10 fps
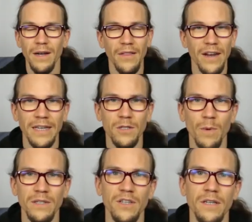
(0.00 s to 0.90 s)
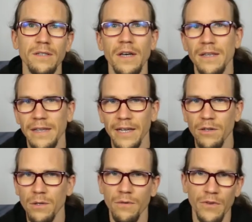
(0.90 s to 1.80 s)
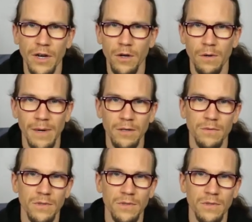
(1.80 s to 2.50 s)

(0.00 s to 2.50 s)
And the next question is, can you do a video about